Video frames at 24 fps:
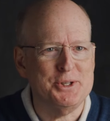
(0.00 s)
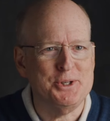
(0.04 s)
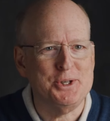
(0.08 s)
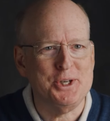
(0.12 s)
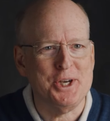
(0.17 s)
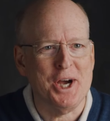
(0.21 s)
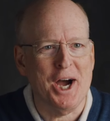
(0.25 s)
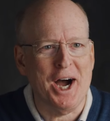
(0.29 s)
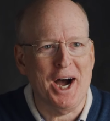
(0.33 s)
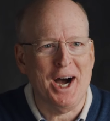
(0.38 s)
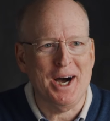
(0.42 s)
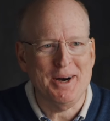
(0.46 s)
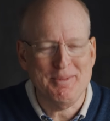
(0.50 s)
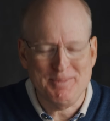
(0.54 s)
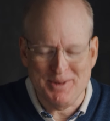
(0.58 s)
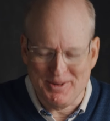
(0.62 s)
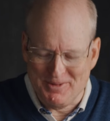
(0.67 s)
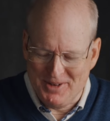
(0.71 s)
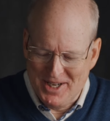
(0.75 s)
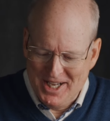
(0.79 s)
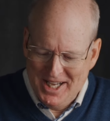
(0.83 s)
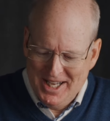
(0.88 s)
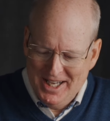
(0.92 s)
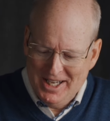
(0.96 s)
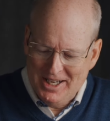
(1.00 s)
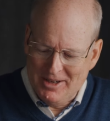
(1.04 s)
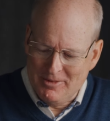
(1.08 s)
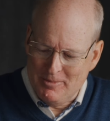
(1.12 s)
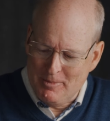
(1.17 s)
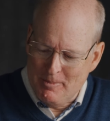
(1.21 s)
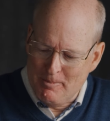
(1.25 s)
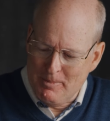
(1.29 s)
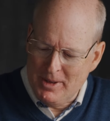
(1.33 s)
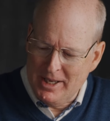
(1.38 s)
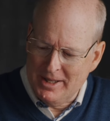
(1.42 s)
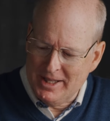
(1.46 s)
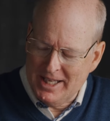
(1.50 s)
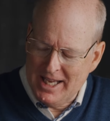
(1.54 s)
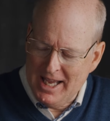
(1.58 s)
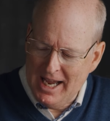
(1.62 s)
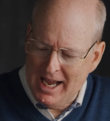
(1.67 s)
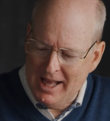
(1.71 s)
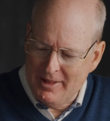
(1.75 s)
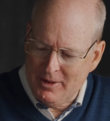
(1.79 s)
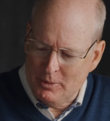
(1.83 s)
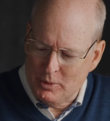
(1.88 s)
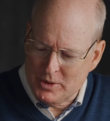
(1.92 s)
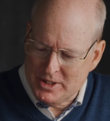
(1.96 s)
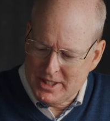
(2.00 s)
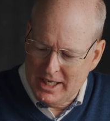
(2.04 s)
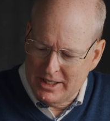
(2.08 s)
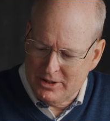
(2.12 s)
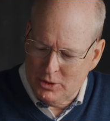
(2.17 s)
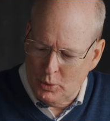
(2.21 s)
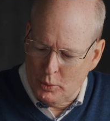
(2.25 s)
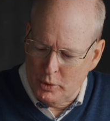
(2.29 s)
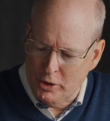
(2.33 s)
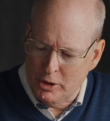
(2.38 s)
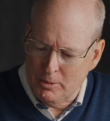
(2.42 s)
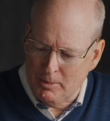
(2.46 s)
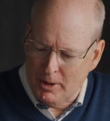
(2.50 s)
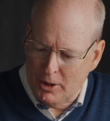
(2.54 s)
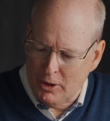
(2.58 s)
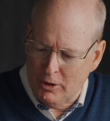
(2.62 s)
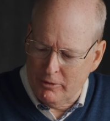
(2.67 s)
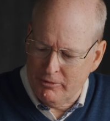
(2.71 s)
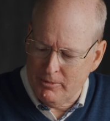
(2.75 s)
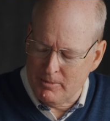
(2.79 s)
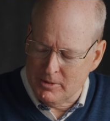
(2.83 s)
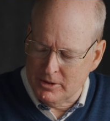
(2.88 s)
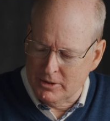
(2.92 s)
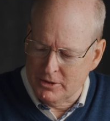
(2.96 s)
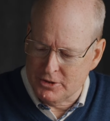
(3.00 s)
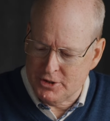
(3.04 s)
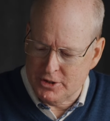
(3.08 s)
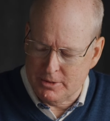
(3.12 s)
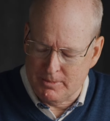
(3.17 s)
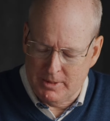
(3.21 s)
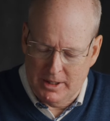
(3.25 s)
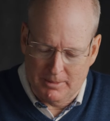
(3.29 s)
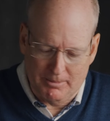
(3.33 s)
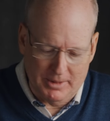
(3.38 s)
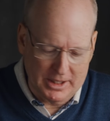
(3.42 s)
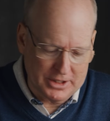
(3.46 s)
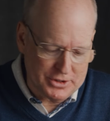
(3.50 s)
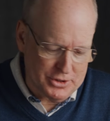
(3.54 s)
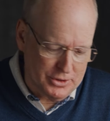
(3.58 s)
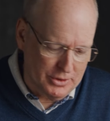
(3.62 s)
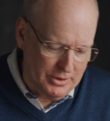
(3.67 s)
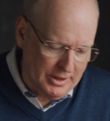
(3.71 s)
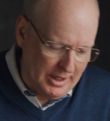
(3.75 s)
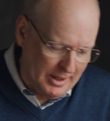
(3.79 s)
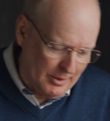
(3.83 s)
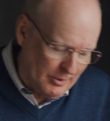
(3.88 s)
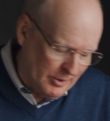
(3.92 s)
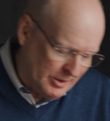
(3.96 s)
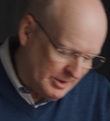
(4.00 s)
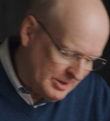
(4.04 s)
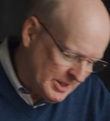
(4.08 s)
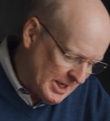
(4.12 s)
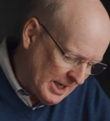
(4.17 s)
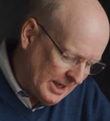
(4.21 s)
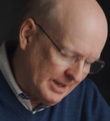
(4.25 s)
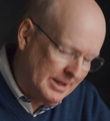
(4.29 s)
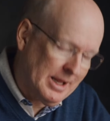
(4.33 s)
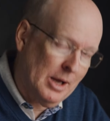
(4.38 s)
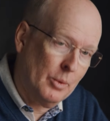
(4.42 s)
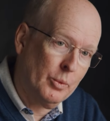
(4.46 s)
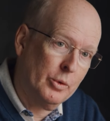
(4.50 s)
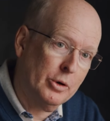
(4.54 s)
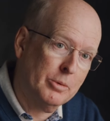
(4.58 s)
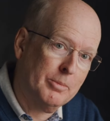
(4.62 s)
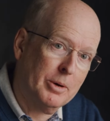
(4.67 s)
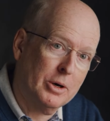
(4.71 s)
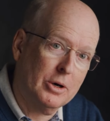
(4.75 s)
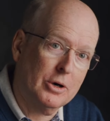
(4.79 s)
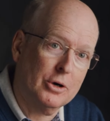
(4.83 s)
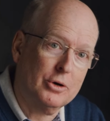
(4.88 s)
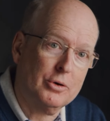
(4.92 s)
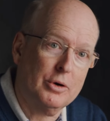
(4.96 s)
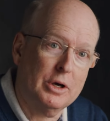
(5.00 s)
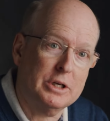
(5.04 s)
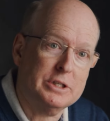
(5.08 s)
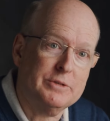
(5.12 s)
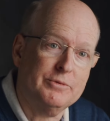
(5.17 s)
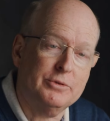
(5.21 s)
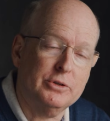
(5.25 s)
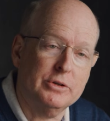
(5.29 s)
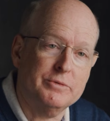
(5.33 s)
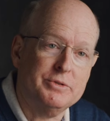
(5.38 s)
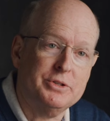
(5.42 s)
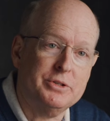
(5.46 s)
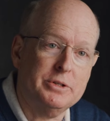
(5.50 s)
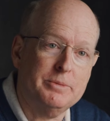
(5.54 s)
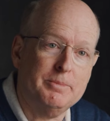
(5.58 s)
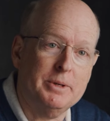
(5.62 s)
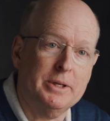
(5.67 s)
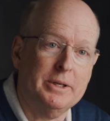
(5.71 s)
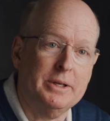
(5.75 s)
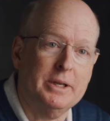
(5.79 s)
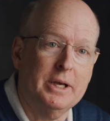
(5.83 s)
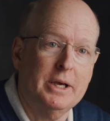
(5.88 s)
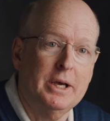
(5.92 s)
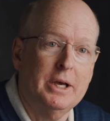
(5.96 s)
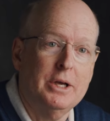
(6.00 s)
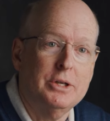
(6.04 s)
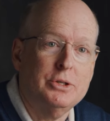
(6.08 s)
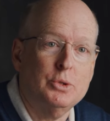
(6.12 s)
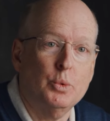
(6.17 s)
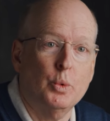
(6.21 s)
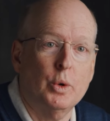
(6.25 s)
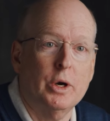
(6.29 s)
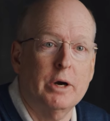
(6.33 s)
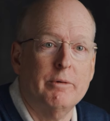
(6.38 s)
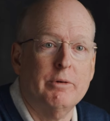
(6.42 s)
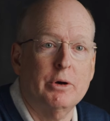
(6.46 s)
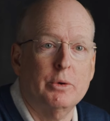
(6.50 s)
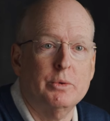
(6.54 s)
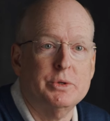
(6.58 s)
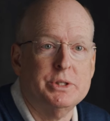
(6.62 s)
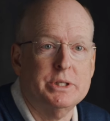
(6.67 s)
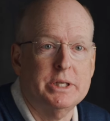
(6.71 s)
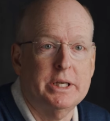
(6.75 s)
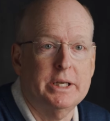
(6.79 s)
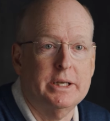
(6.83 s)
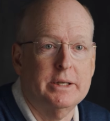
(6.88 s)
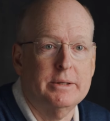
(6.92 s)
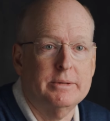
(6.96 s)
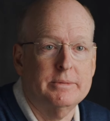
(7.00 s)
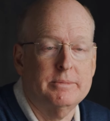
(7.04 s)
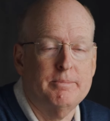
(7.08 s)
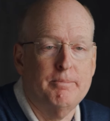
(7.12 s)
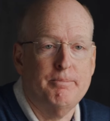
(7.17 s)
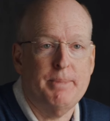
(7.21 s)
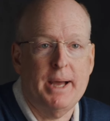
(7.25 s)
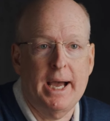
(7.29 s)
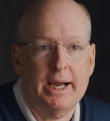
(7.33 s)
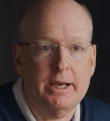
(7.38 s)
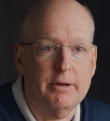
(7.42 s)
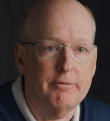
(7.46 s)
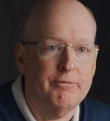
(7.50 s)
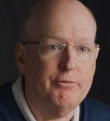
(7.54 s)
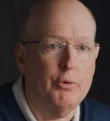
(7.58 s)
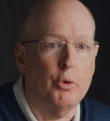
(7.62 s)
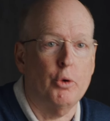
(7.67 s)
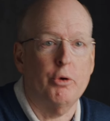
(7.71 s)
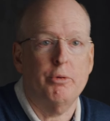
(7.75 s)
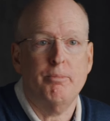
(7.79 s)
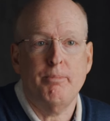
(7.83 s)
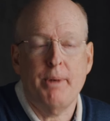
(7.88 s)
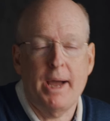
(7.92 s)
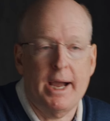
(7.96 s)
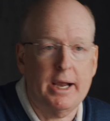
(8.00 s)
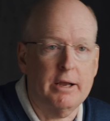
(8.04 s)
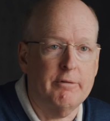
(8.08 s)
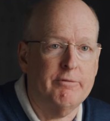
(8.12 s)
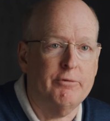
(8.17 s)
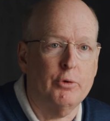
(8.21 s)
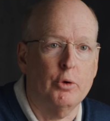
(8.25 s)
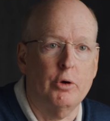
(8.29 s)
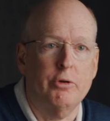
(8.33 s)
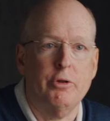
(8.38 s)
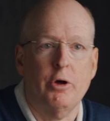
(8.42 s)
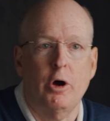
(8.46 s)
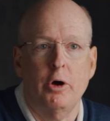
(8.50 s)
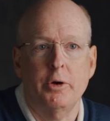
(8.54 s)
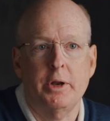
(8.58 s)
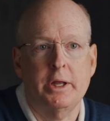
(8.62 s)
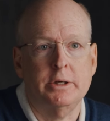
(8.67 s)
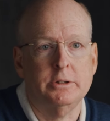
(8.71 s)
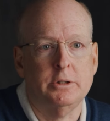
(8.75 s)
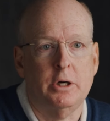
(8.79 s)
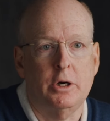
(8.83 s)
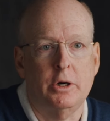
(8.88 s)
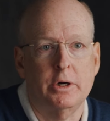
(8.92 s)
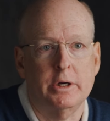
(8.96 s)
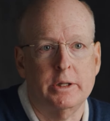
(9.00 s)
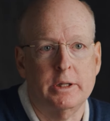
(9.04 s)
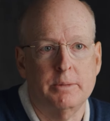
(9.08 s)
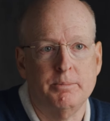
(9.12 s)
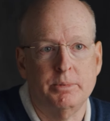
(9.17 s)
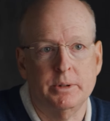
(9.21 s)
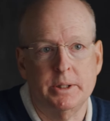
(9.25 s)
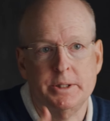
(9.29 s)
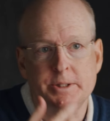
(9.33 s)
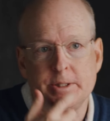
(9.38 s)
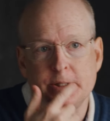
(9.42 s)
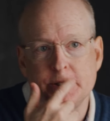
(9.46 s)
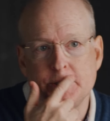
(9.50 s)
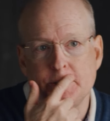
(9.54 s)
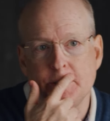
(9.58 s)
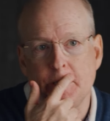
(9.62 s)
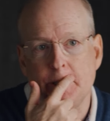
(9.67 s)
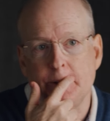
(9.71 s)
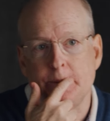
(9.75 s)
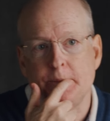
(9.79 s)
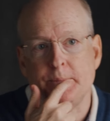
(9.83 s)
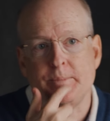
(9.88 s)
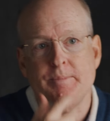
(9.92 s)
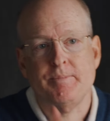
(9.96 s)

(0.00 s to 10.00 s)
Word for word: job of, of being the guy that would take the wheelbarrow from the little cement mixer and taking that wheelbarrow across full of cement to wherever it was needed, back and forth, back and forth all day long in the blazing sun.